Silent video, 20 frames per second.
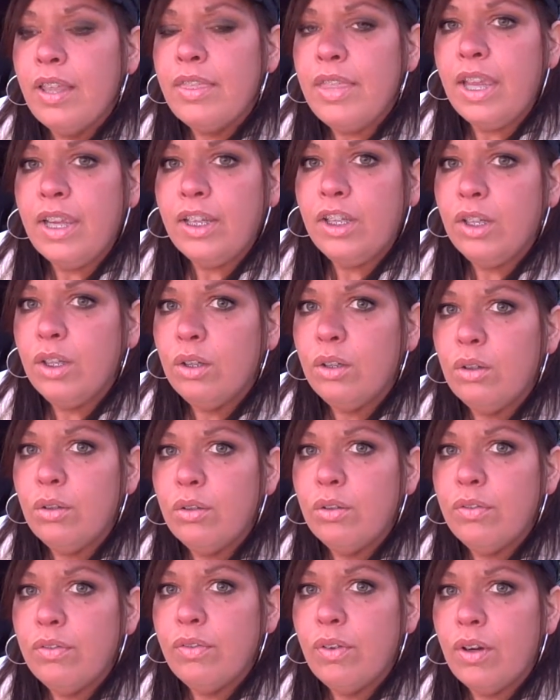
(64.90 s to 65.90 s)
thank
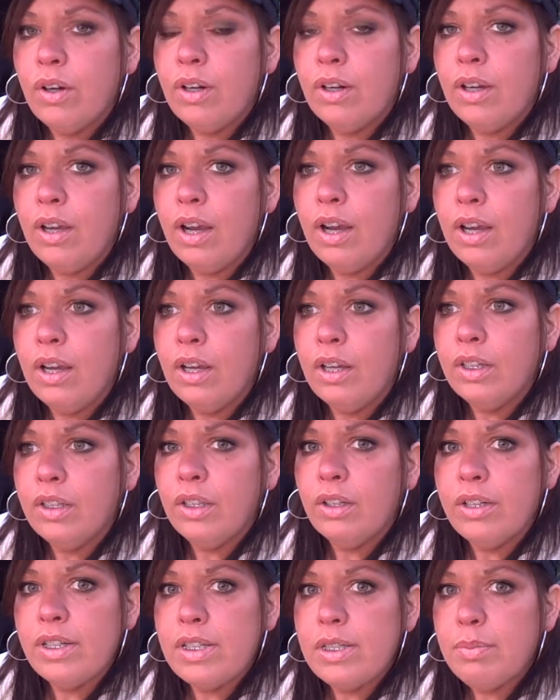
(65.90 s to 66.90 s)
you for uh,
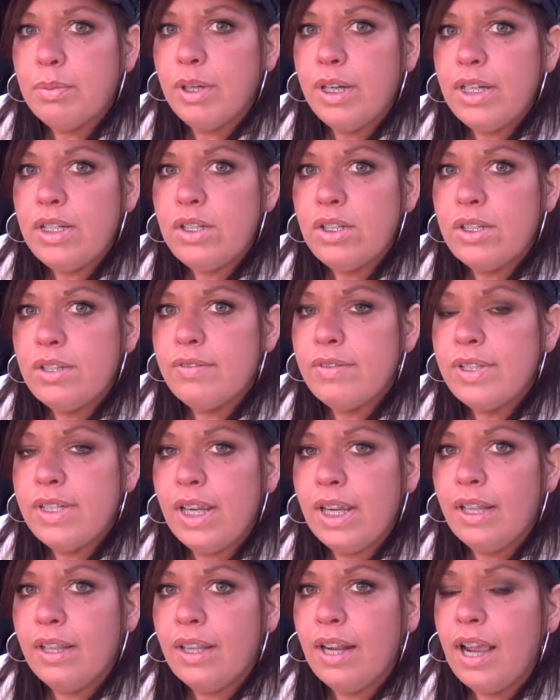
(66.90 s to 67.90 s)
your inspiration of
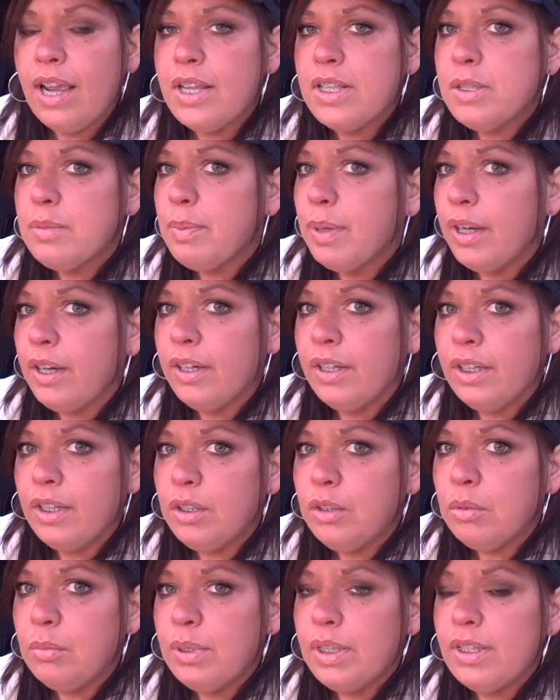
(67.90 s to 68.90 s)
saying that I inspire
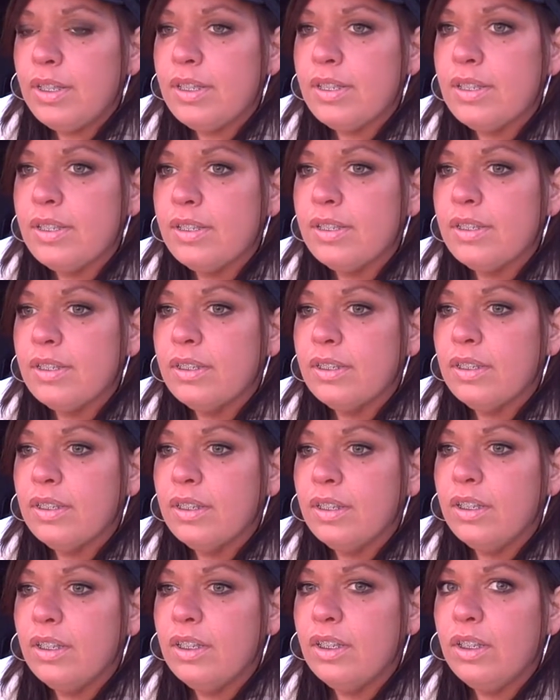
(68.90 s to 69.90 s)
you because
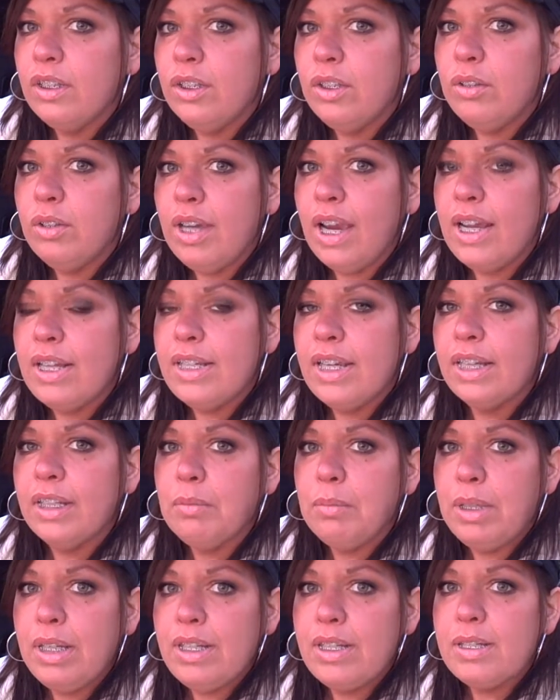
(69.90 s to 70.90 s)
you
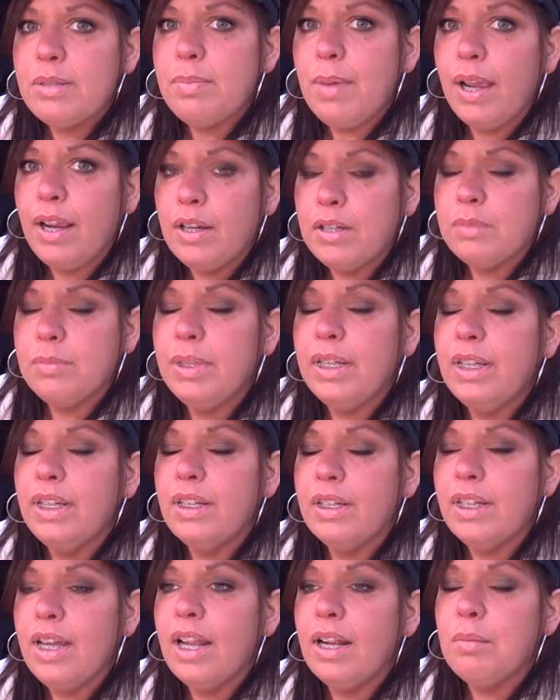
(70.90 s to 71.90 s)
contacted me inspires me
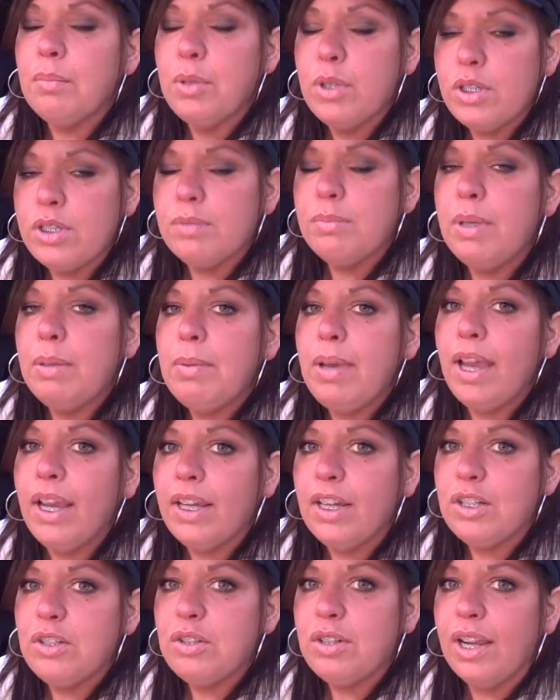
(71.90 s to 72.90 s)
and kind of pushes me back
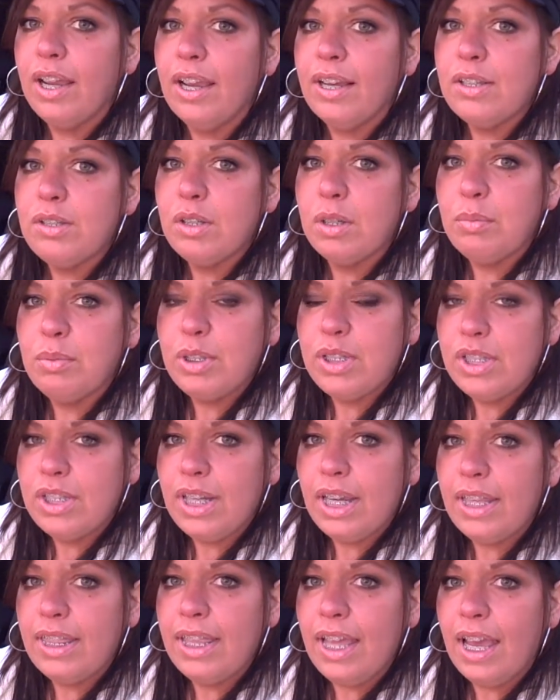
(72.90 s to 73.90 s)
on track, so I
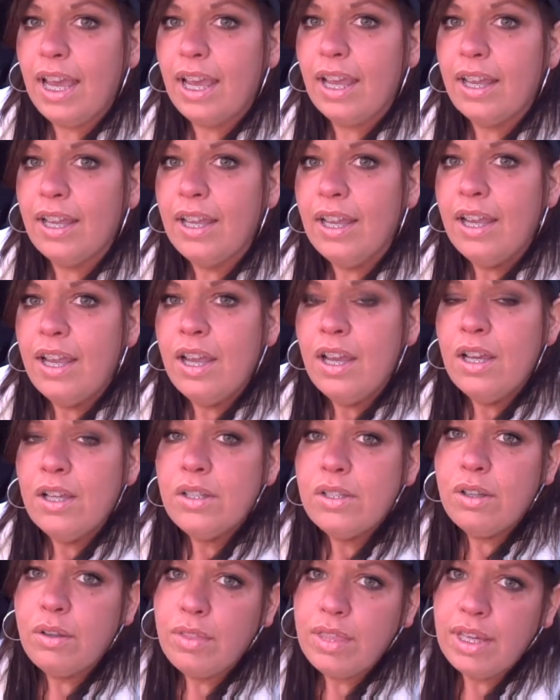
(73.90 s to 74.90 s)
appreciate that.
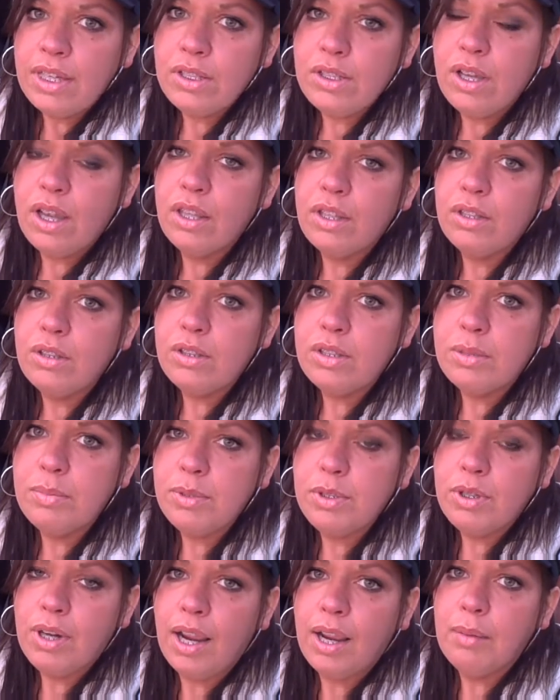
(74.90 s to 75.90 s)
So thanks to all the new
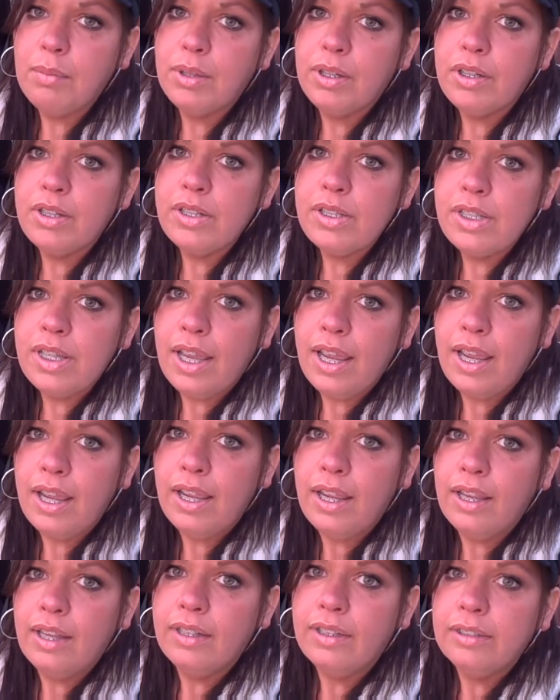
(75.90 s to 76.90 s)
subscribers,
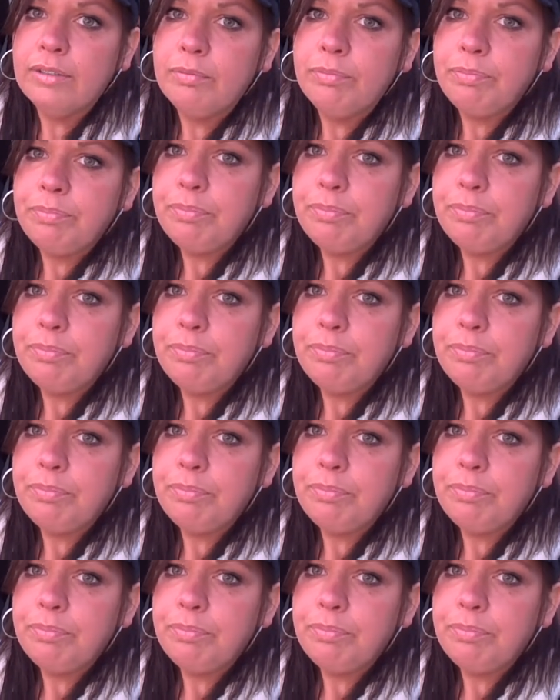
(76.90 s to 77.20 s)
and